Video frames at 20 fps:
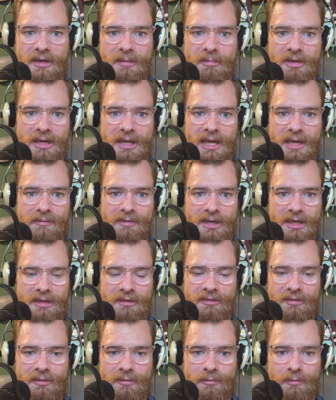I'm going to have an
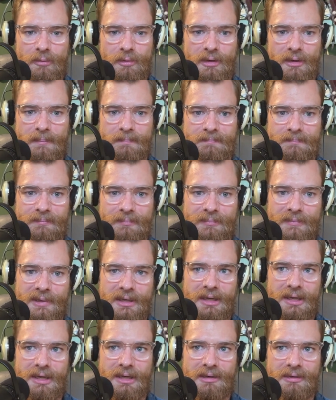answer for it.
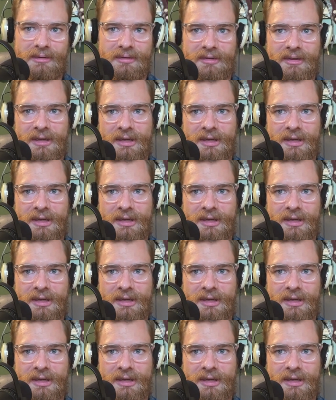And